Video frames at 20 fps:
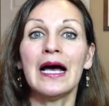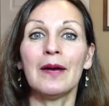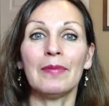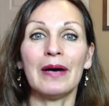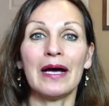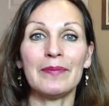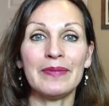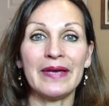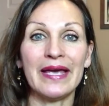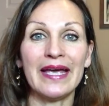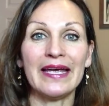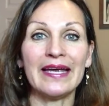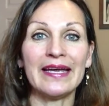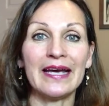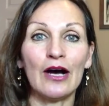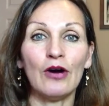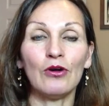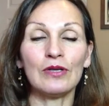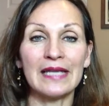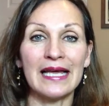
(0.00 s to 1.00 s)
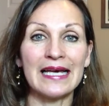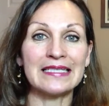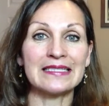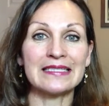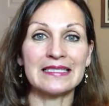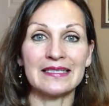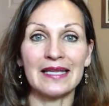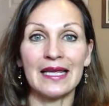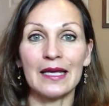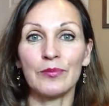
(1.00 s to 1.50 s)
By paying out less
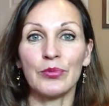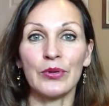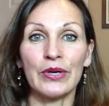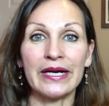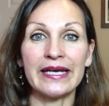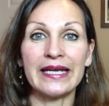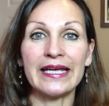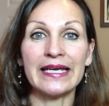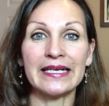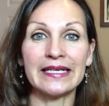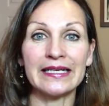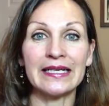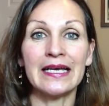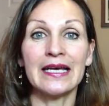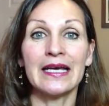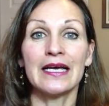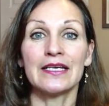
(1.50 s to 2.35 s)
than they bring in.